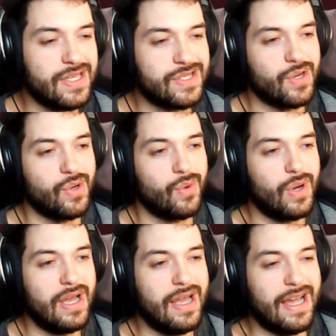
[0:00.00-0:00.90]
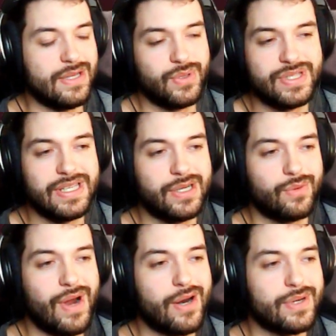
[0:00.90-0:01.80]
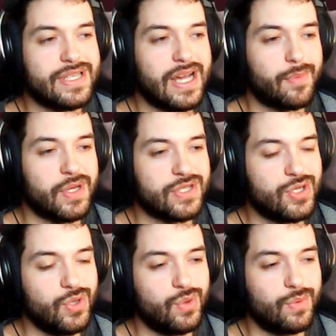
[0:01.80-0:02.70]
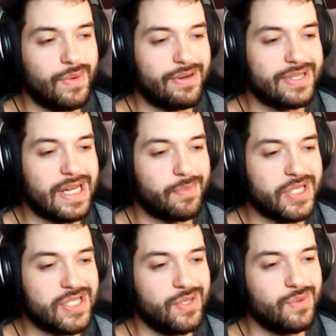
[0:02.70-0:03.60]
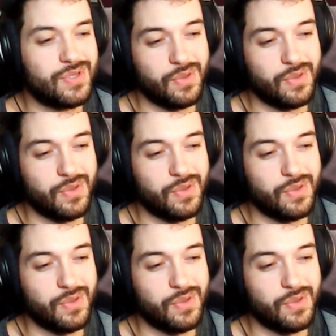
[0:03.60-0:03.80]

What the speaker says: So as you can see here, Rider Attack +2, Rider Attack +2.